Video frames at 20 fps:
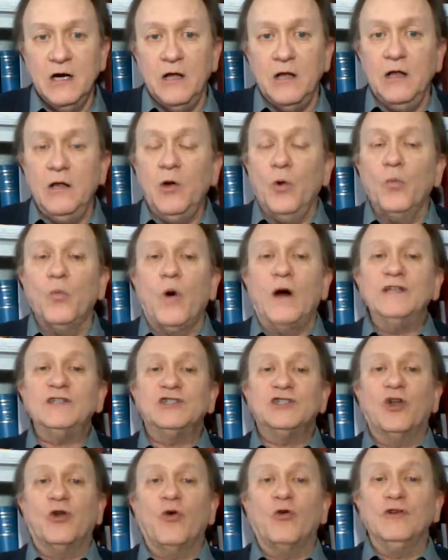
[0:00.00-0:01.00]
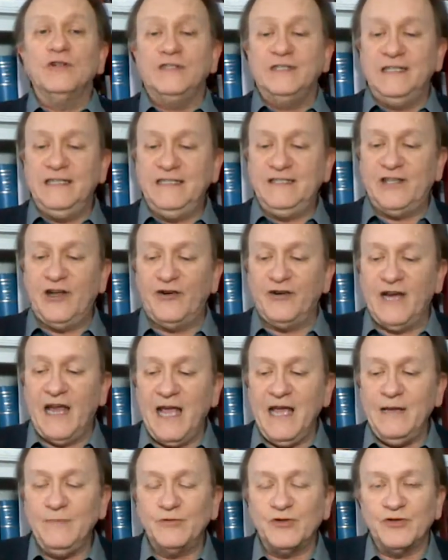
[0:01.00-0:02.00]
Once the Lord sees their
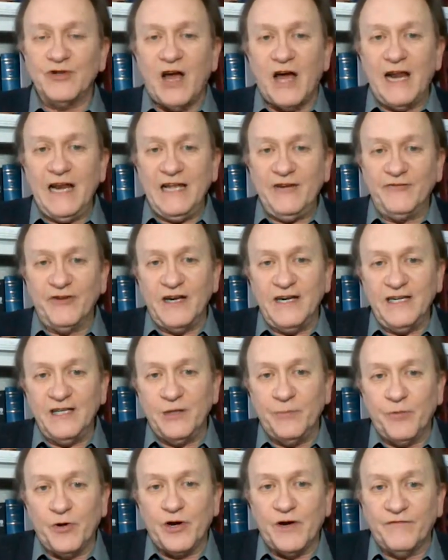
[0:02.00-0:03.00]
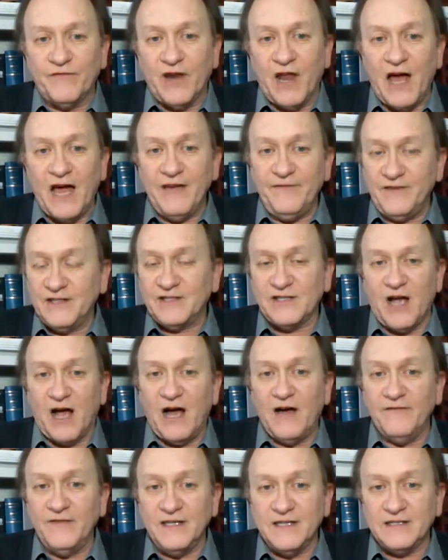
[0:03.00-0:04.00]
names are not written in the book of life, it's
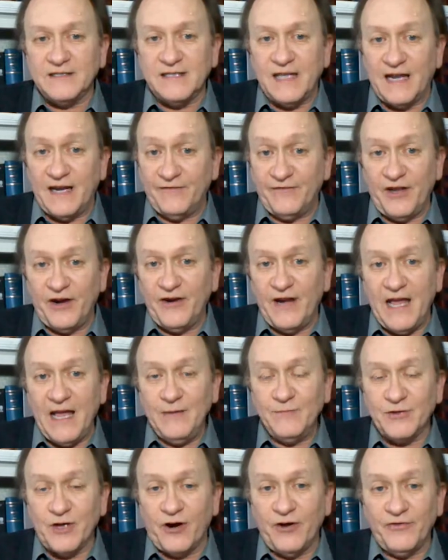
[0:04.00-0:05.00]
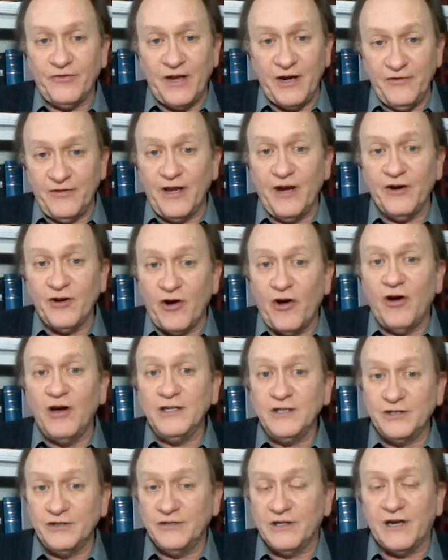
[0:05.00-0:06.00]
obvious that if their names aren't there, they're
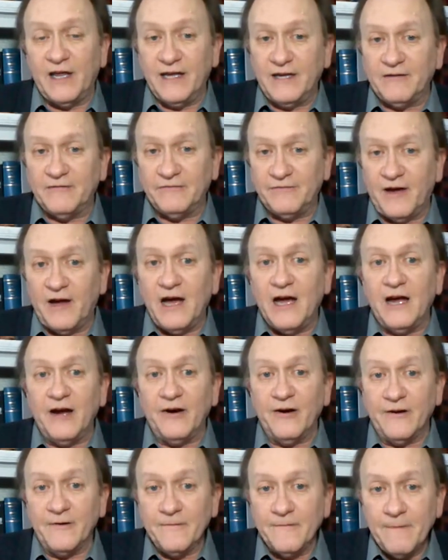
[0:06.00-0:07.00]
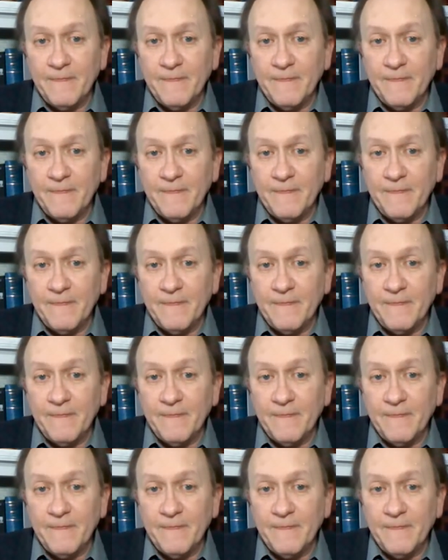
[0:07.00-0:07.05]
going to the lake of fire.